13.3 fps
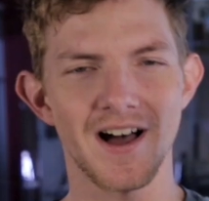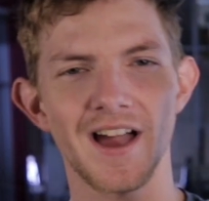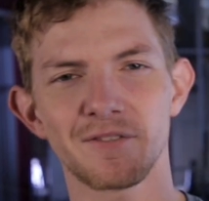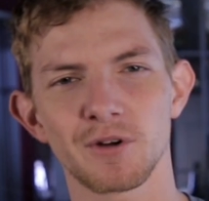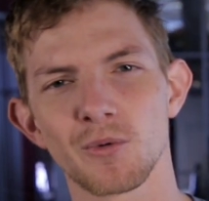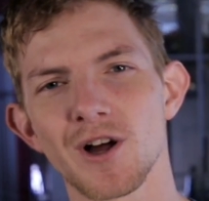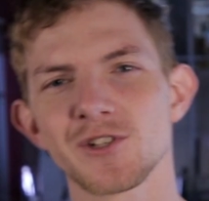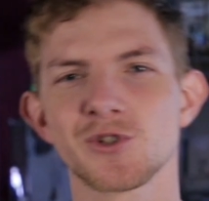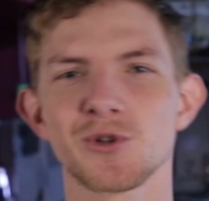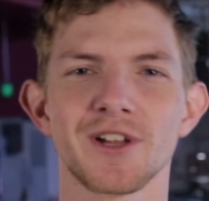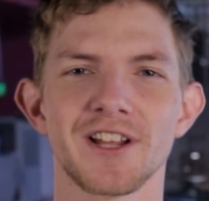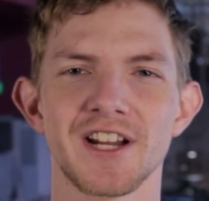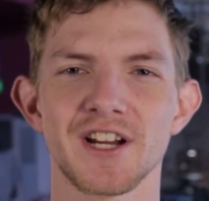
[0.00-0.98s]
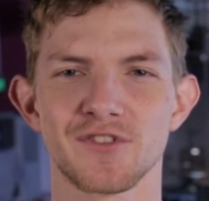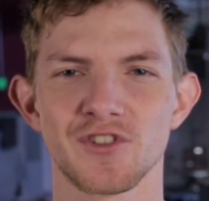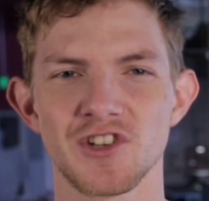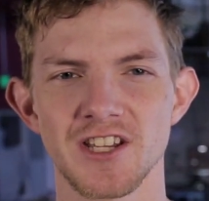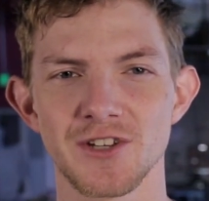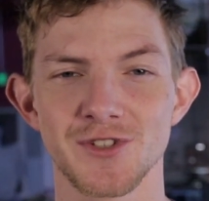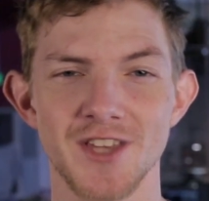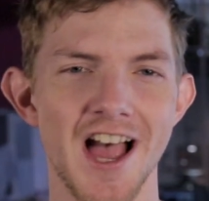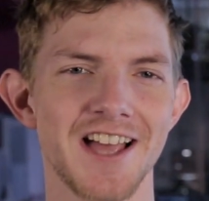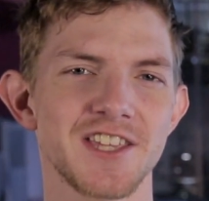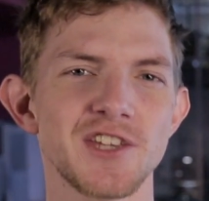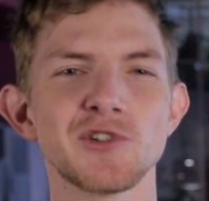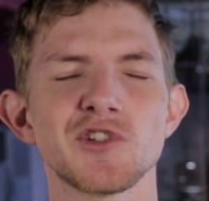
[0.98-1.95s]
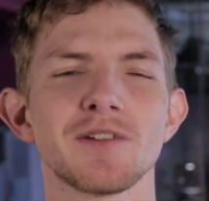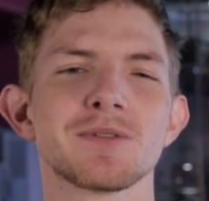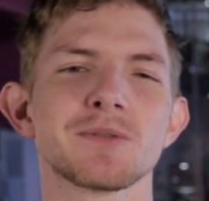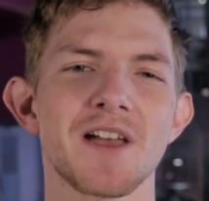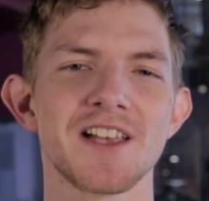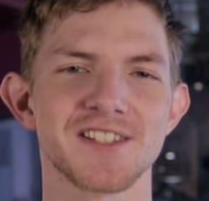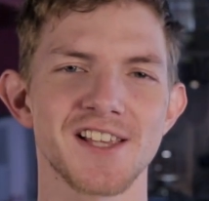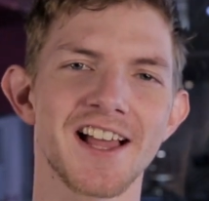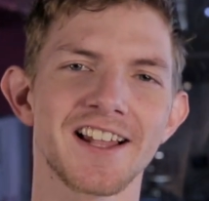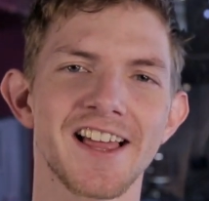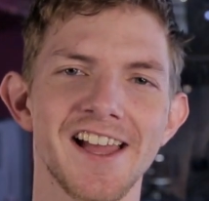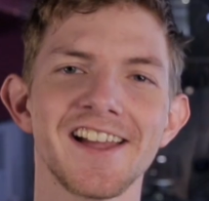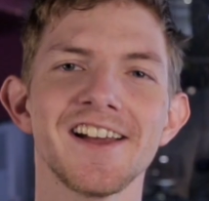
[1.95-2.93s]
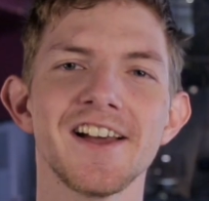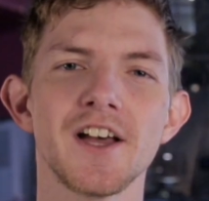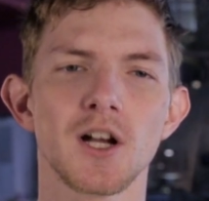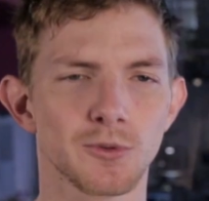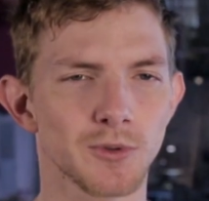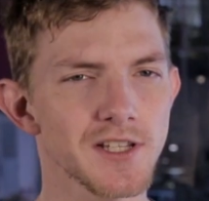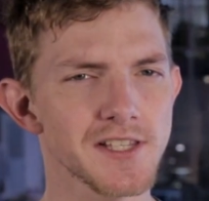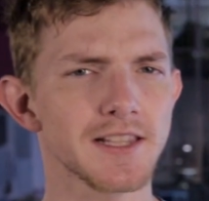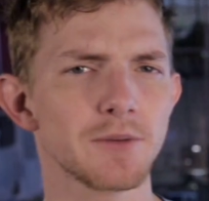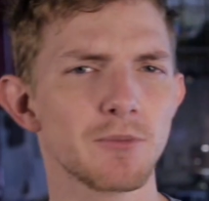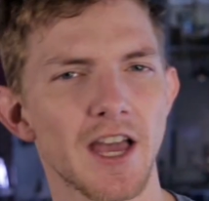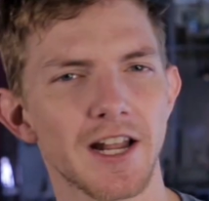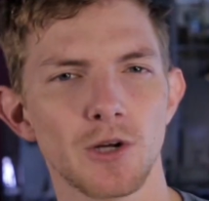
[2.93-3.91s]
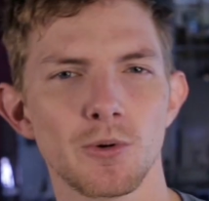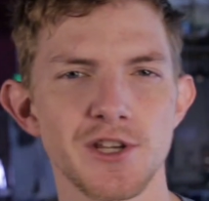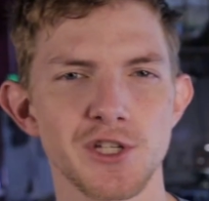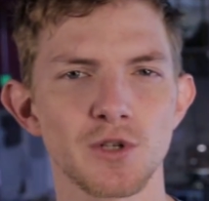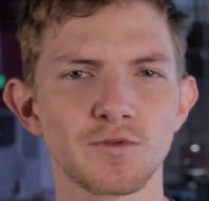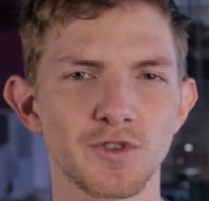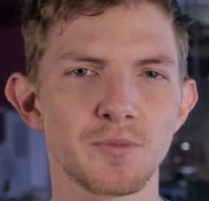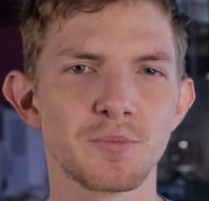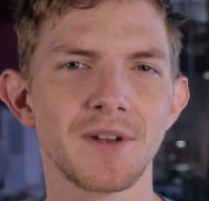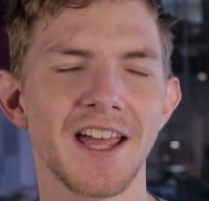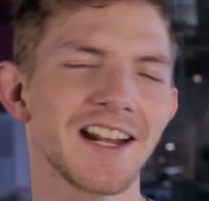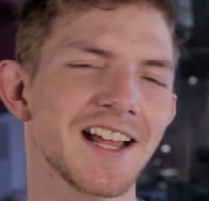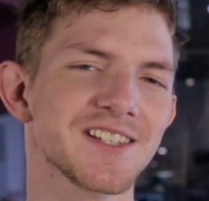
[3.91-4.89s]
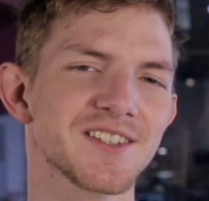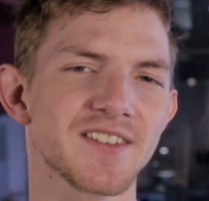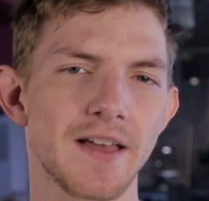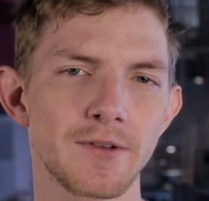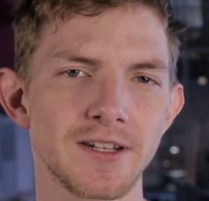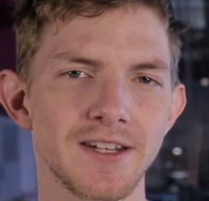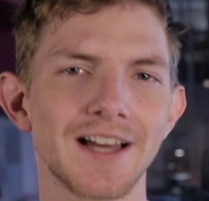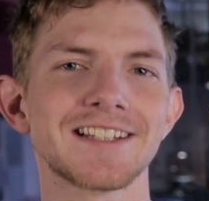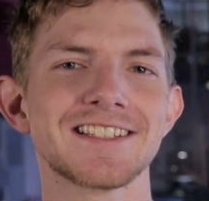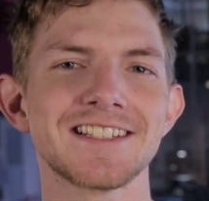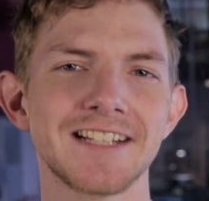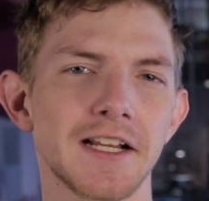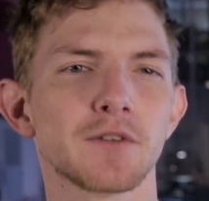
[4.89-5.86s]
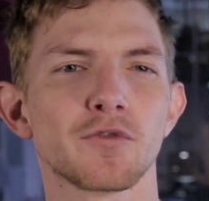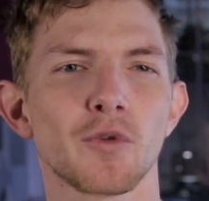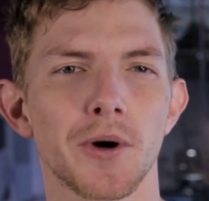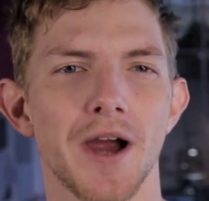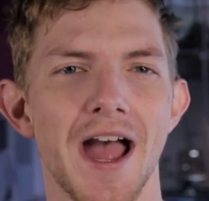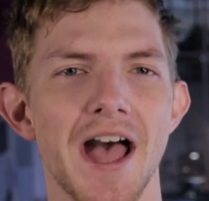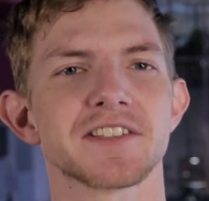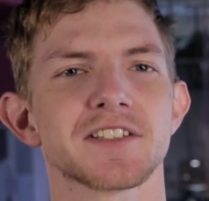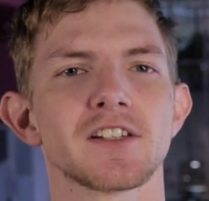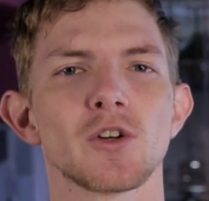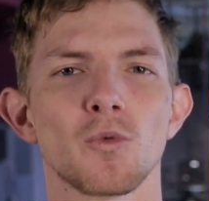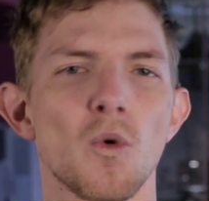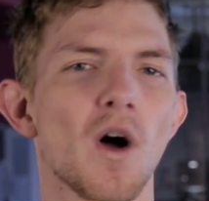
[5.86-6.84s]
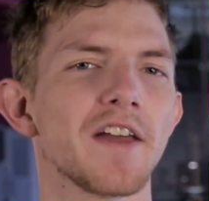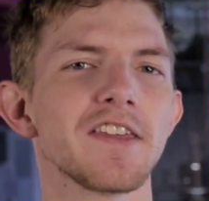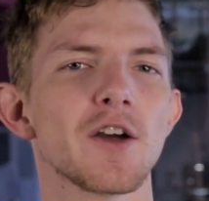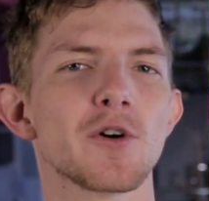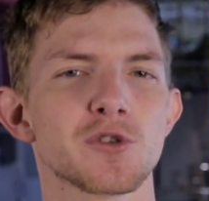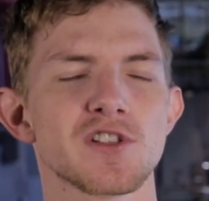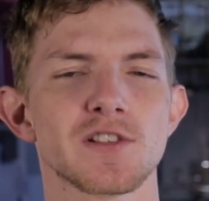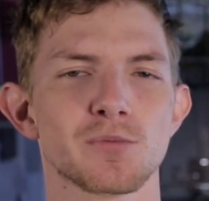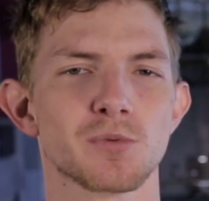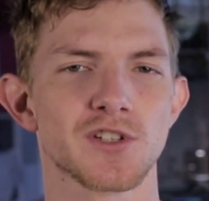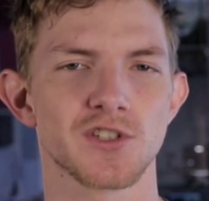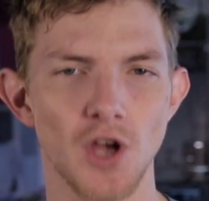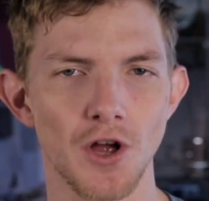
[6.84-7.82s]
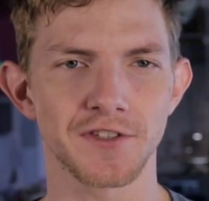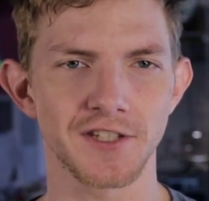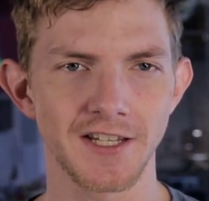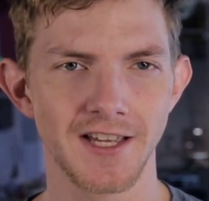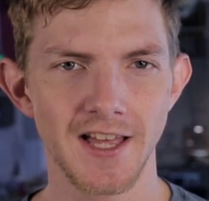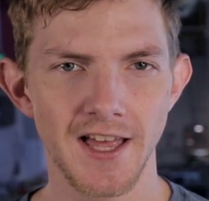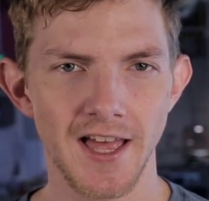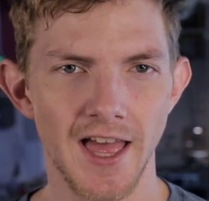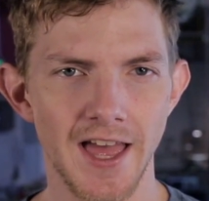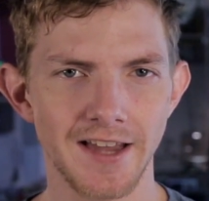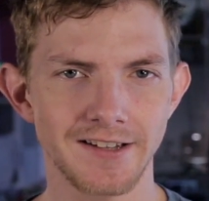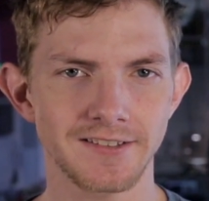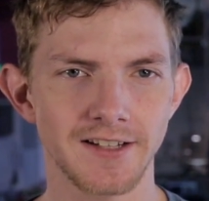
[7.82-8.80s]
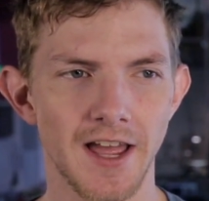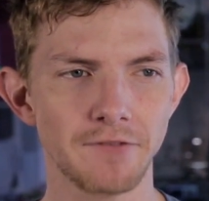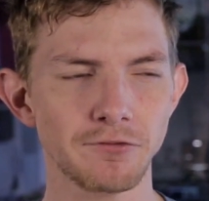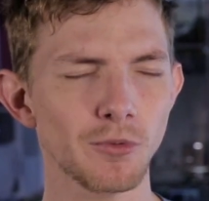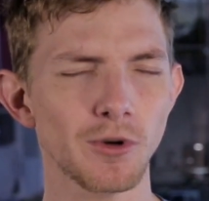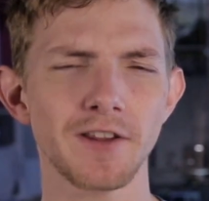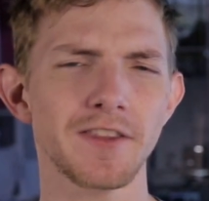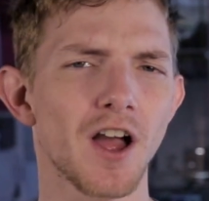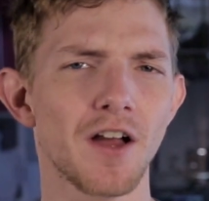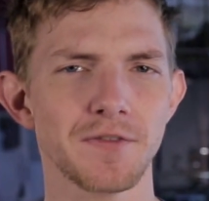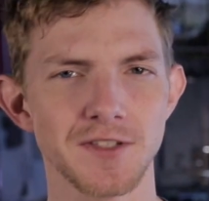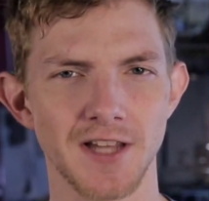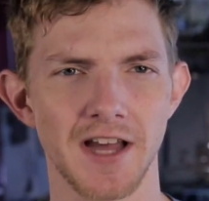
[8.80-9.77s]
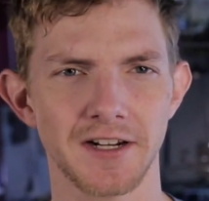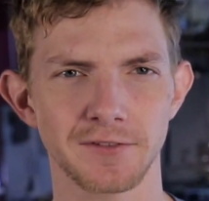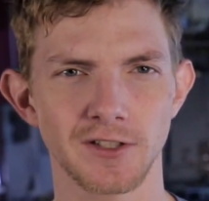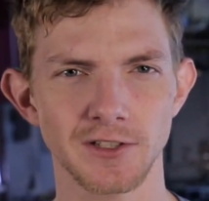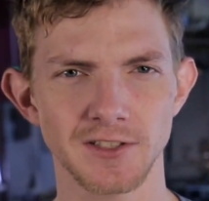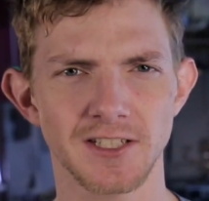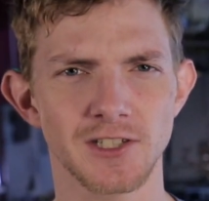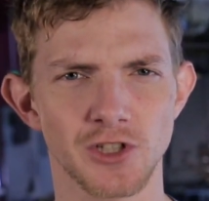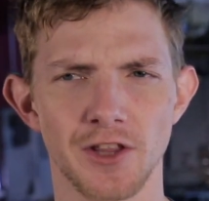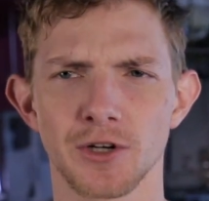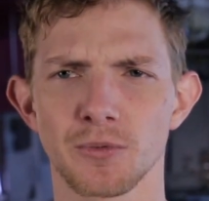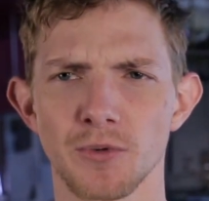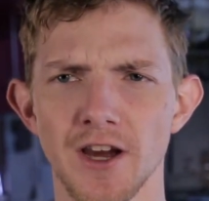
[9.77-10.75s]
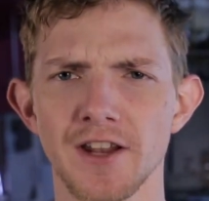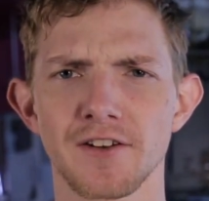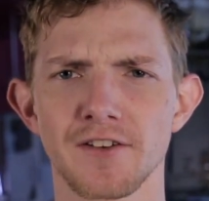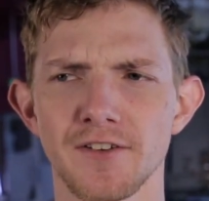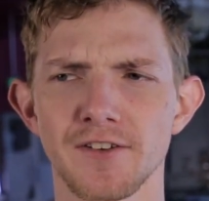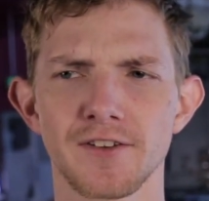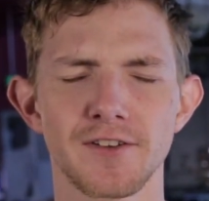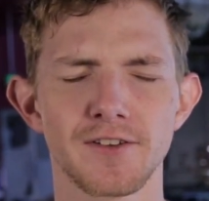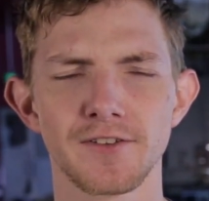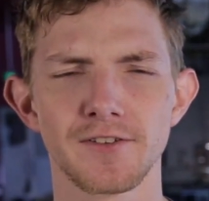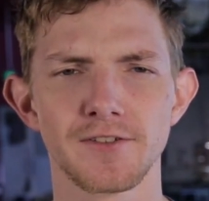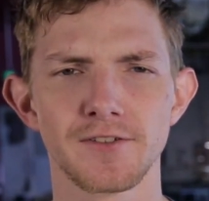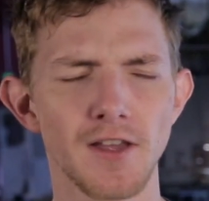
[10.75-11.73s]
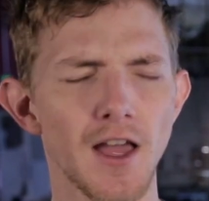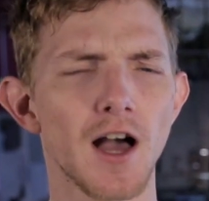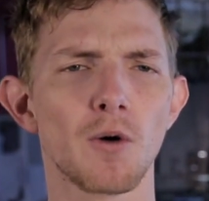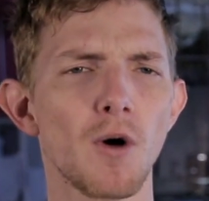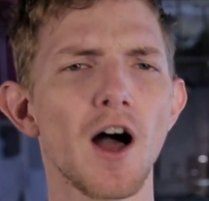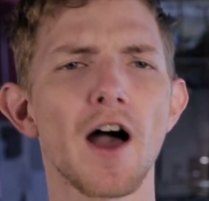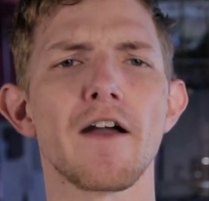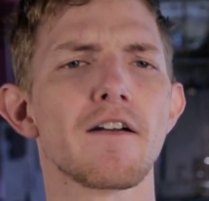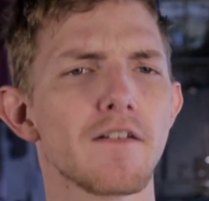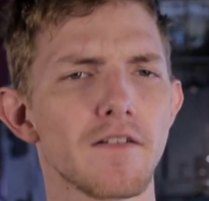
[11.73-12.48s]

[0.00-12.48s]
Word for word: Hi everyone, Julian here for DNews at YouTube Space LA. Recently, we got a question from Nene71984 asking why the oceans were salty, and everyone in the office kind of looked at each other and went, yeah, why?